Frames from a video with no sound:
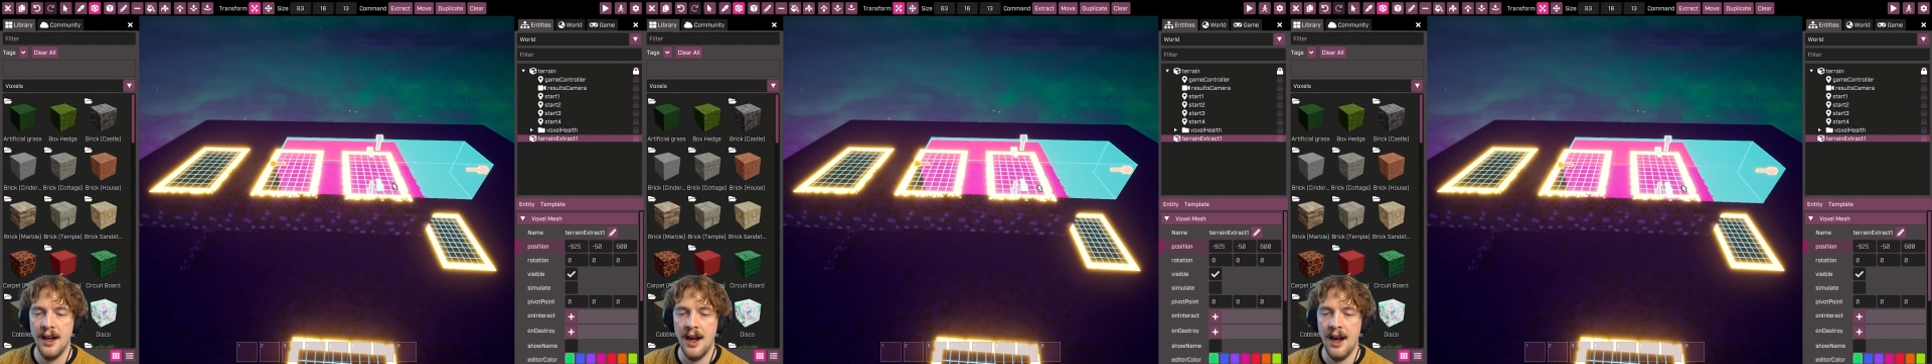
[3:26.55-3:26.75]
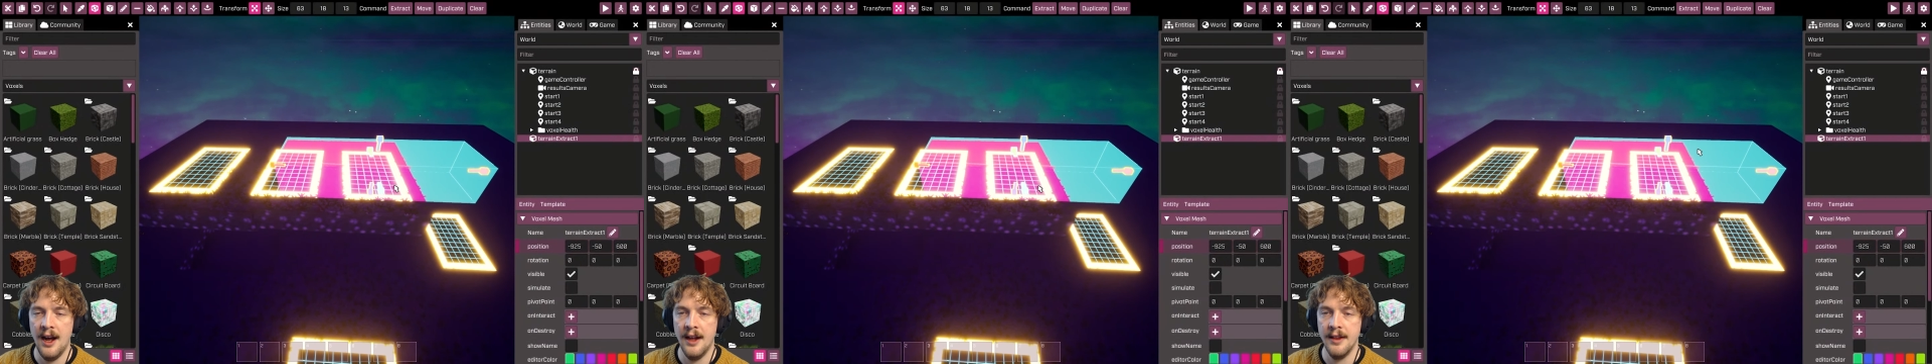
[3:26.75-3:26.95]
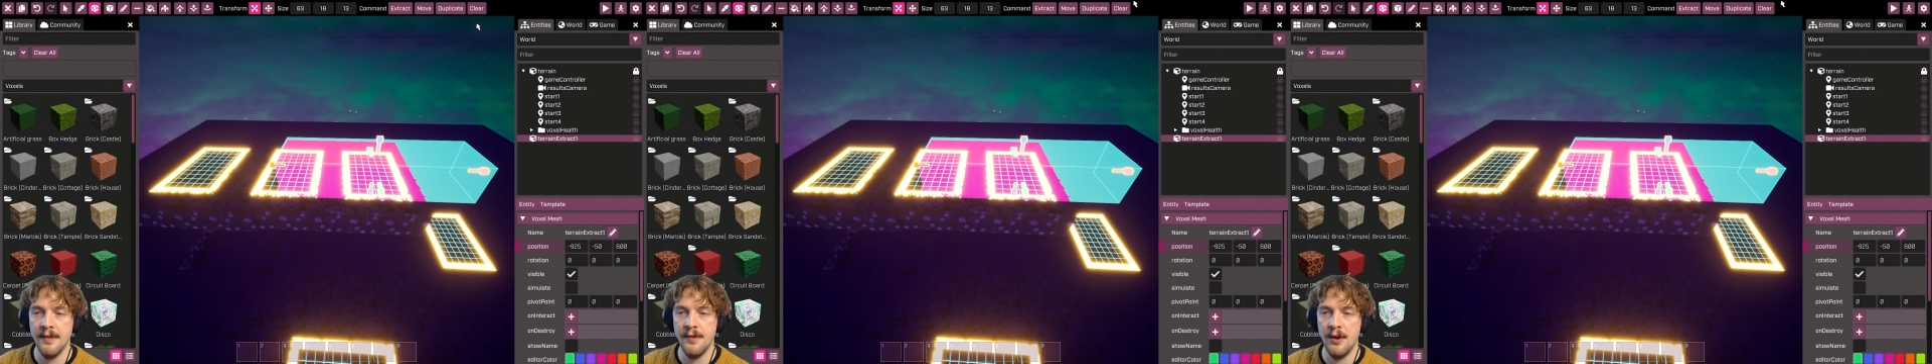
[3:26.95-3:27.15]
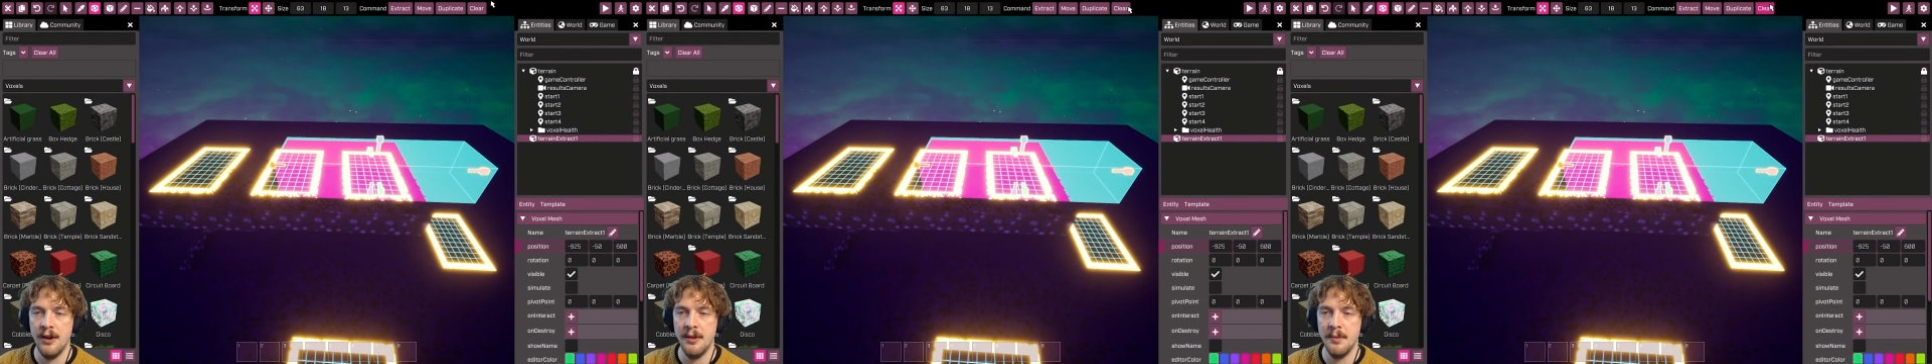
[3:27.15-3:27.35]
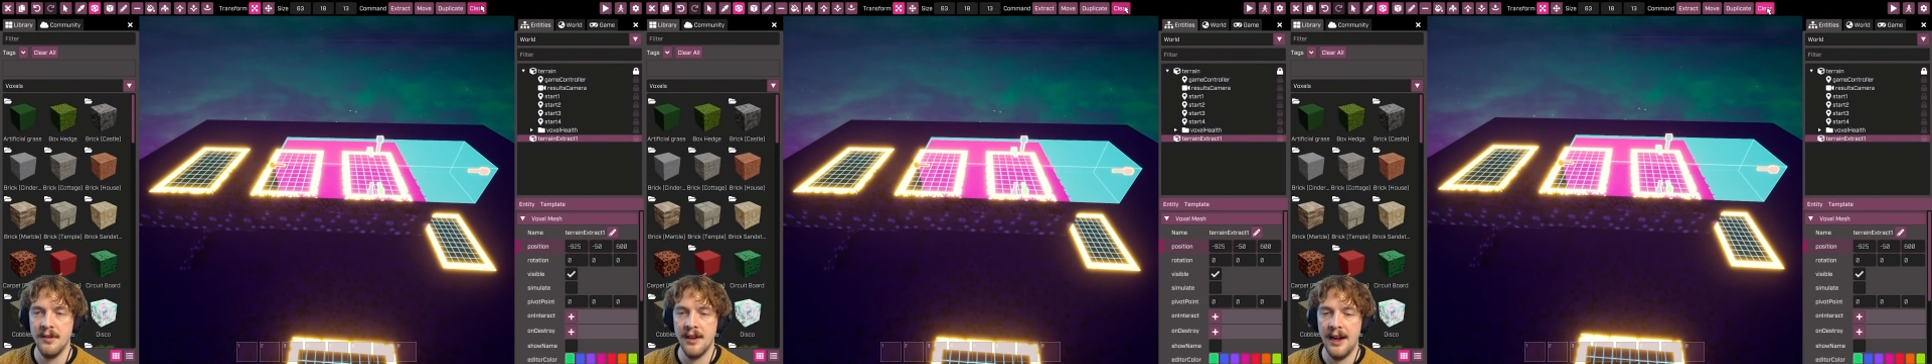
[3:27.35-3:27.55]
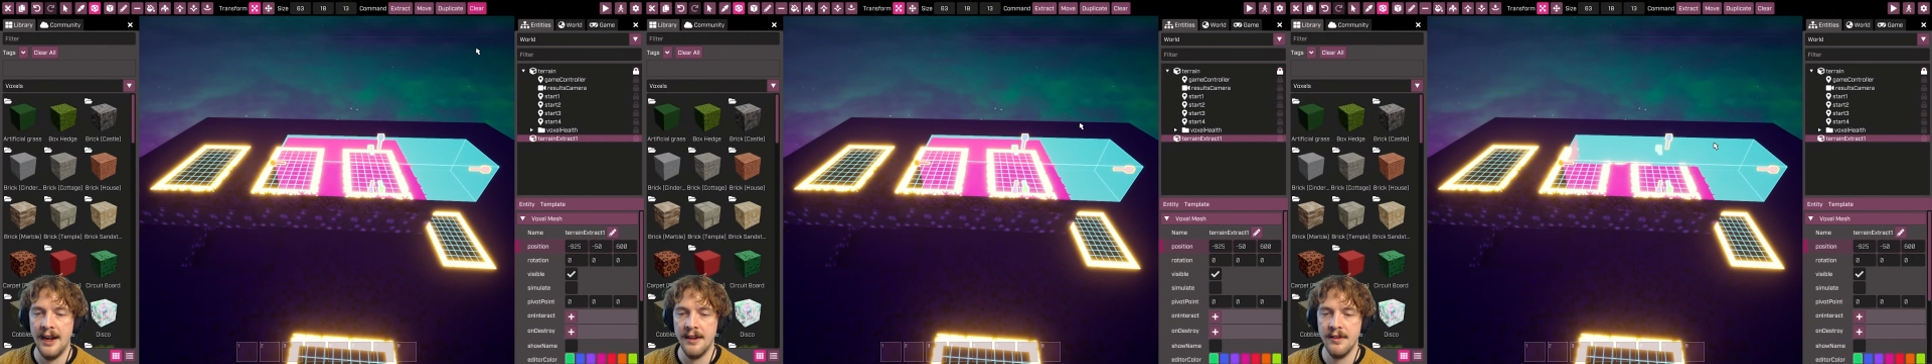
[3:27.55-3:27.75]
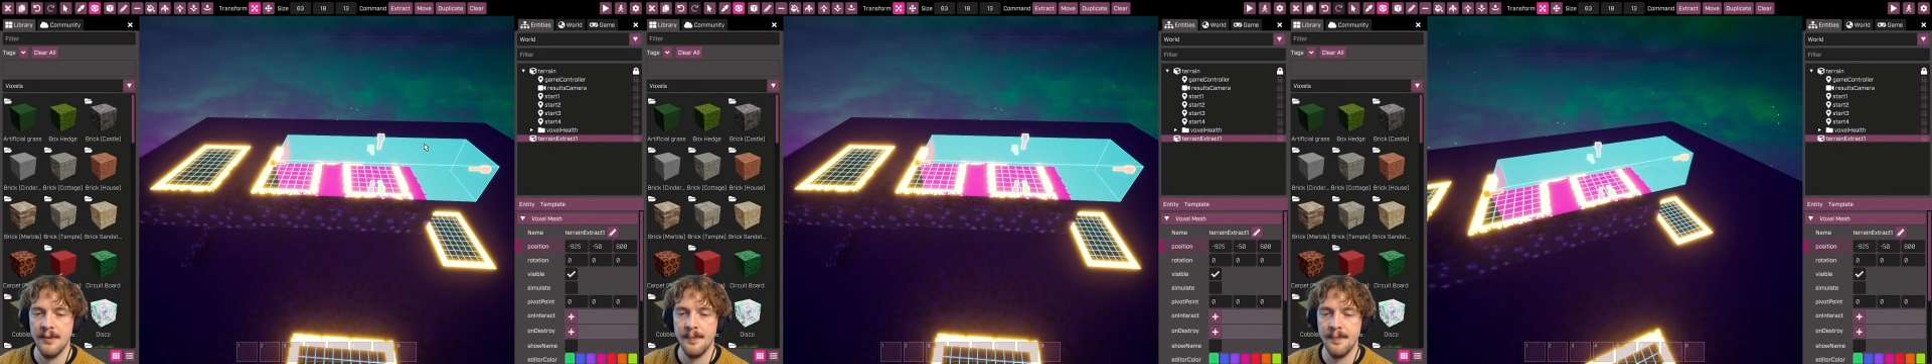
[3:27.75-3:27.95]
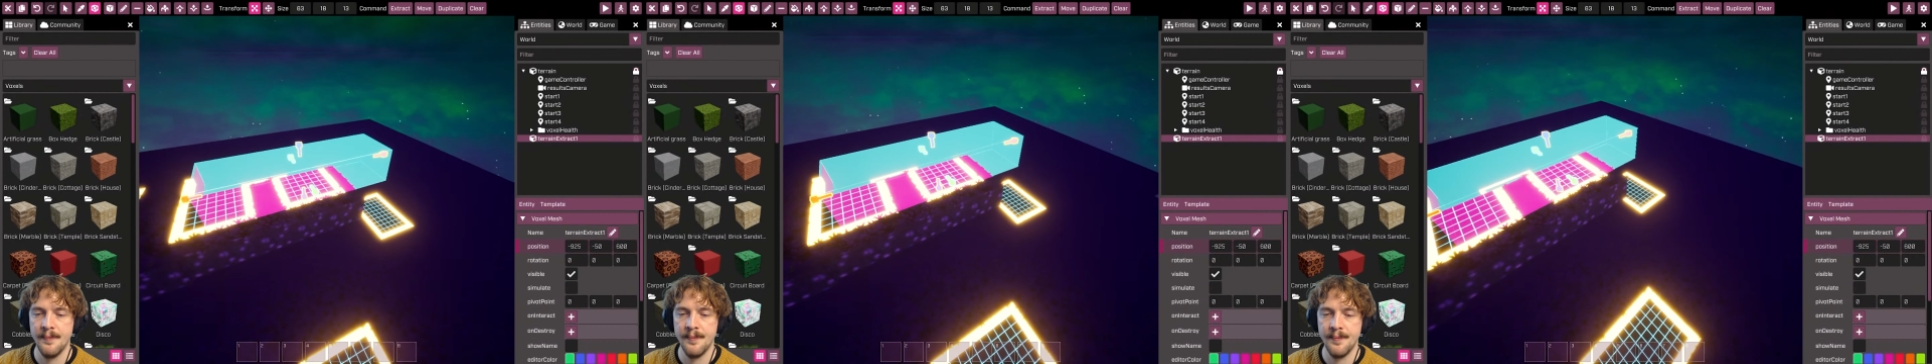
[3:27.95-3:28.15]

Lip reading: the volume select.